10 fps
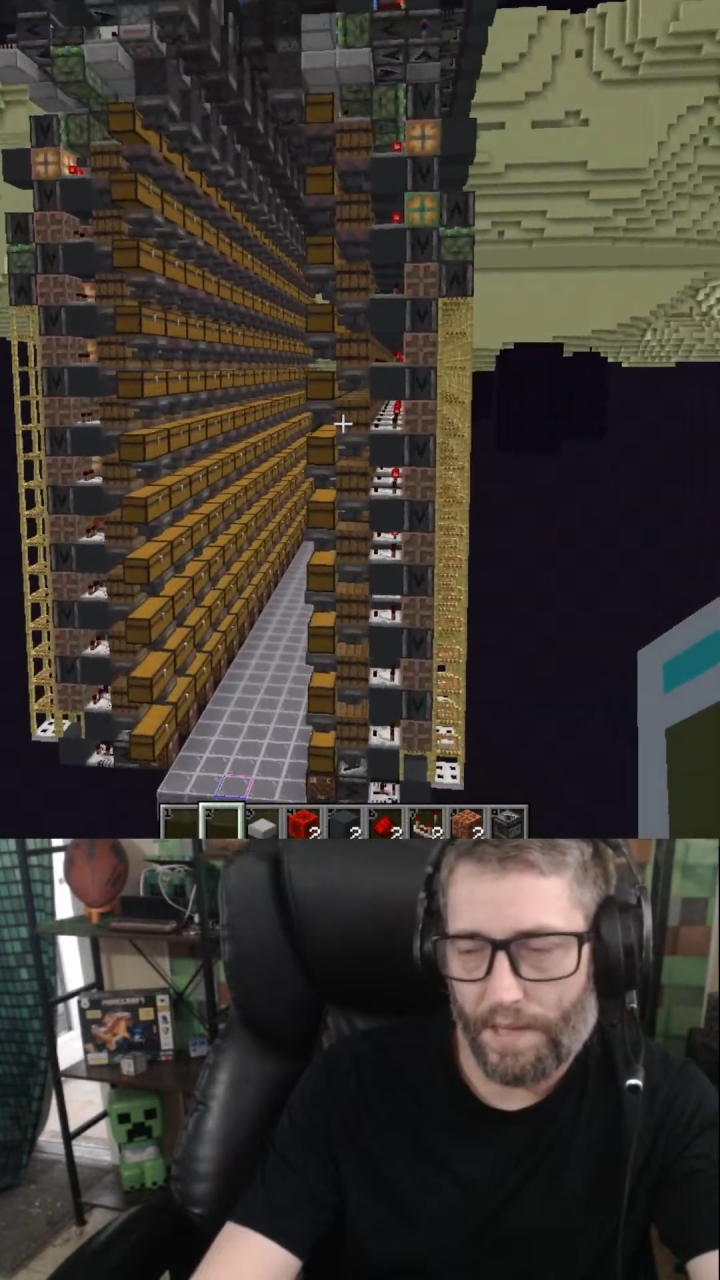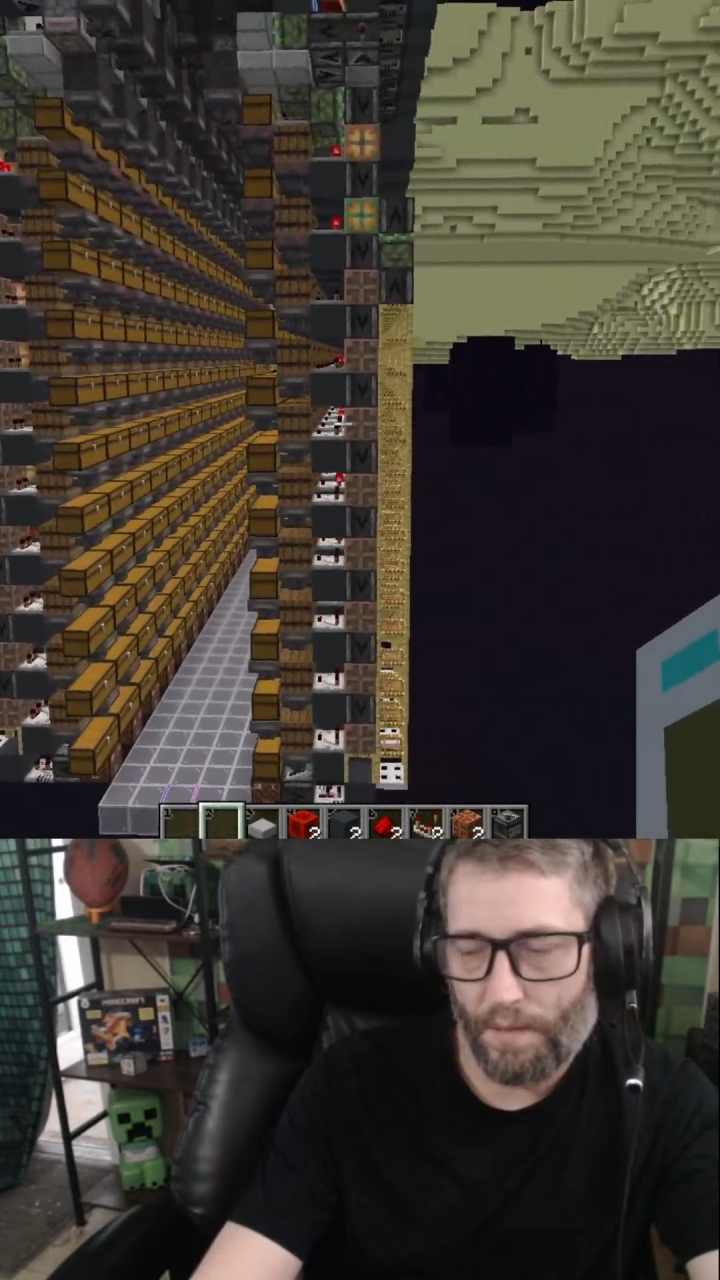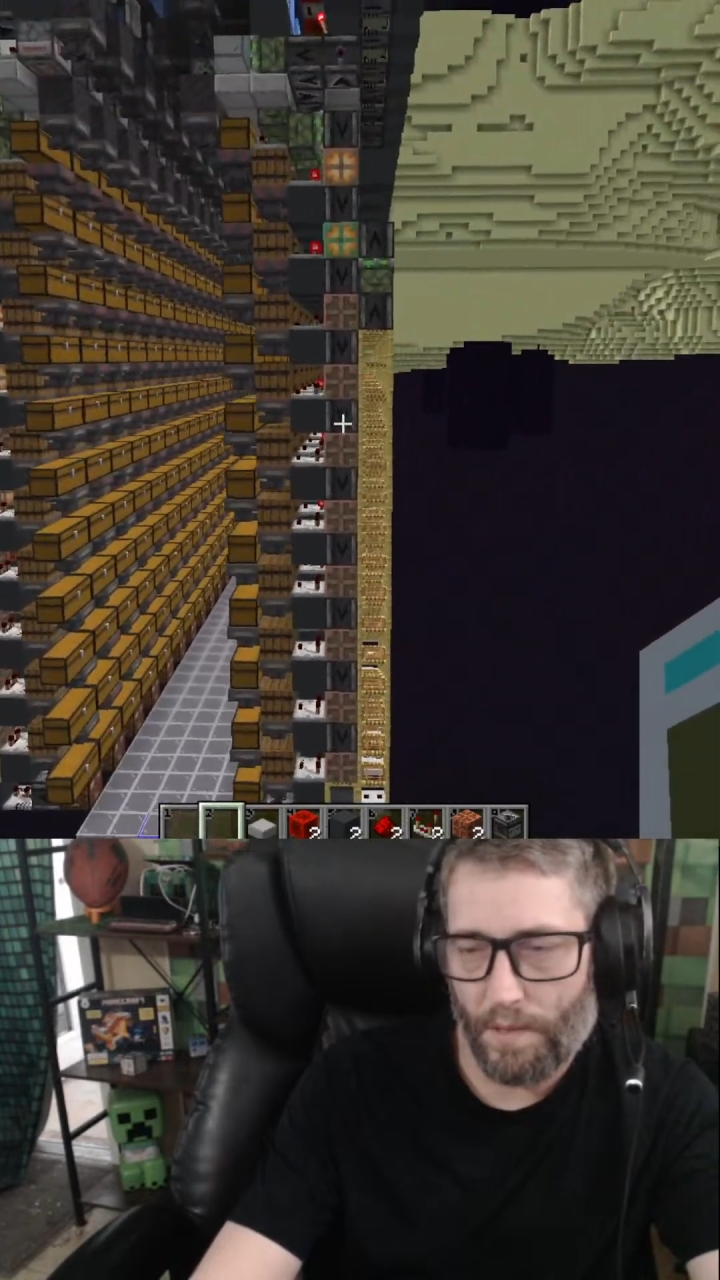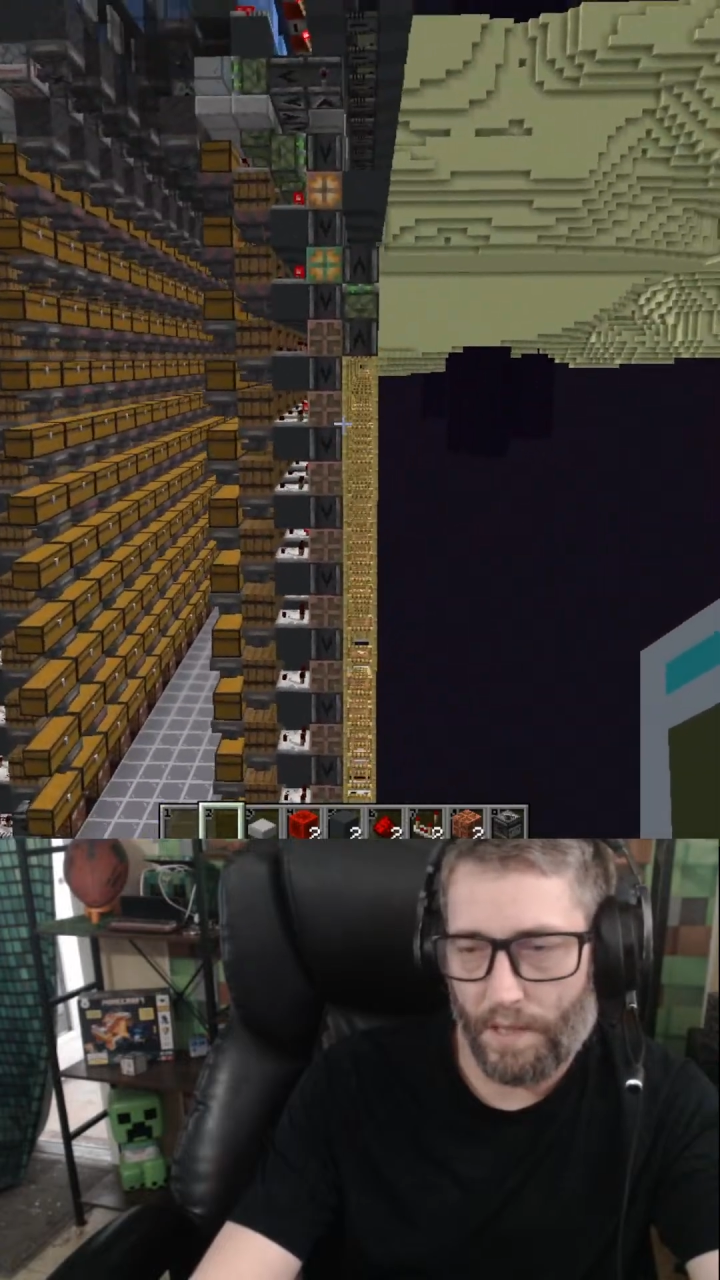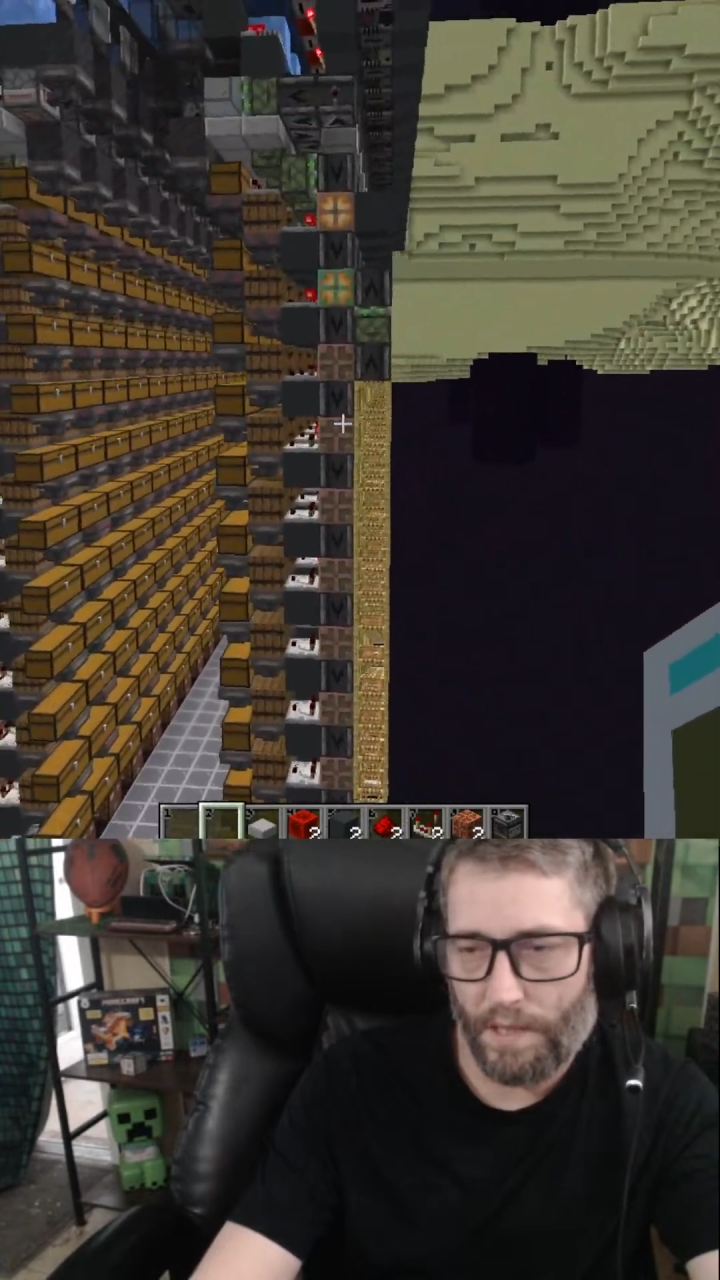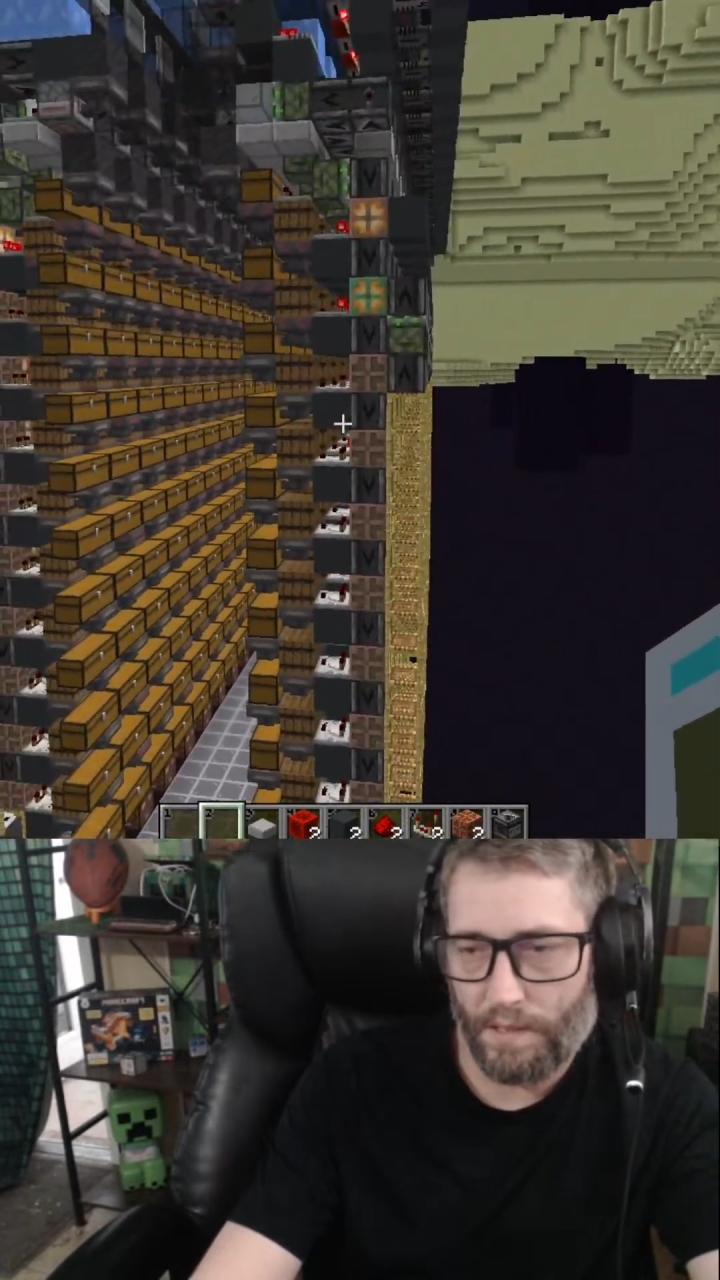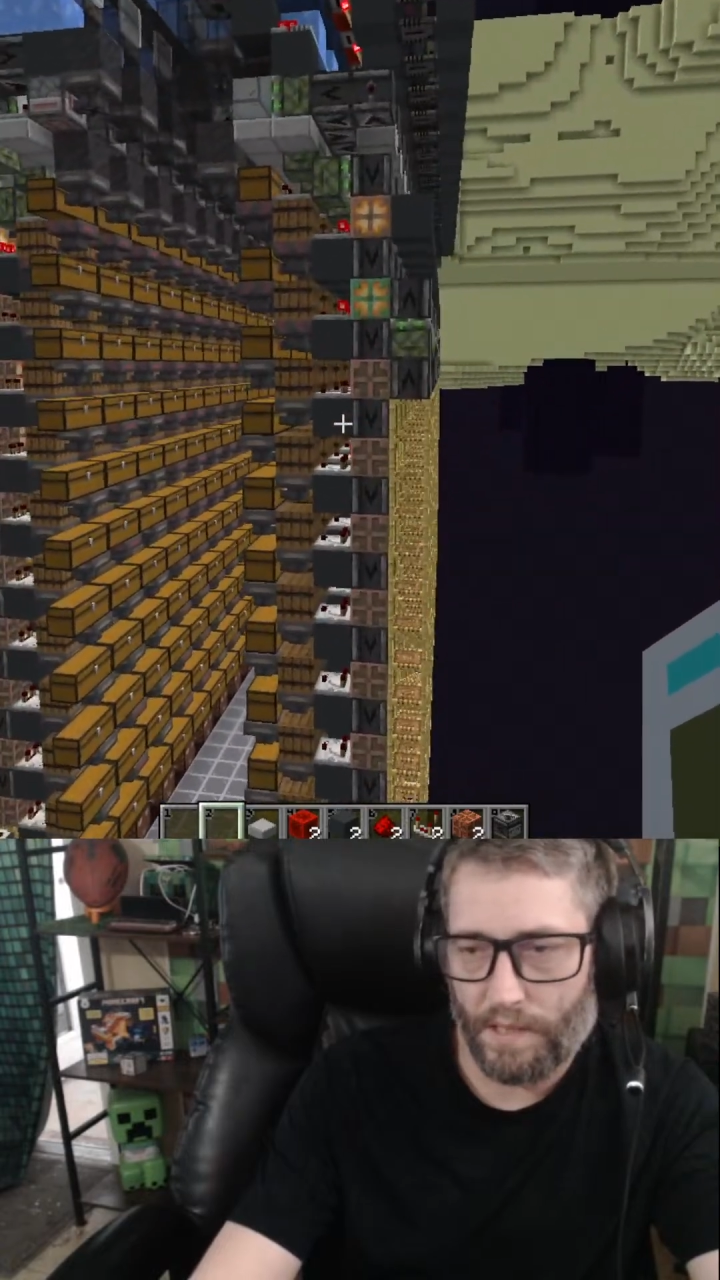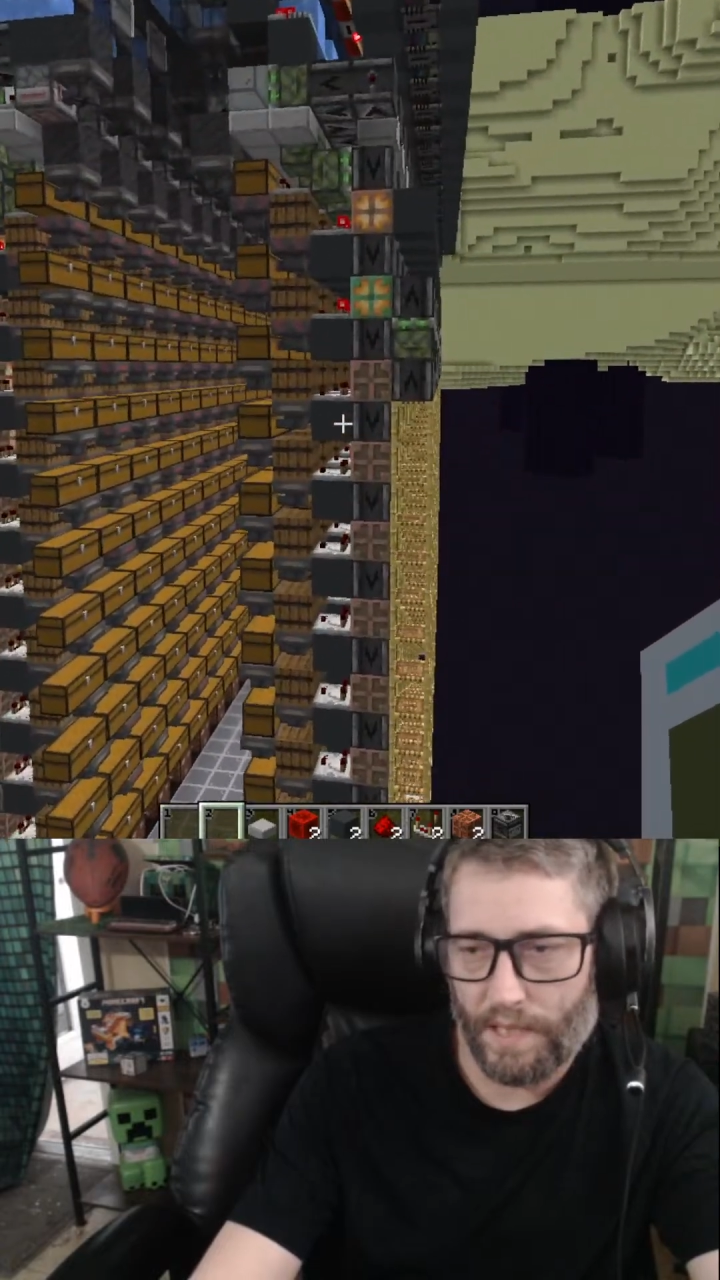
we're going to use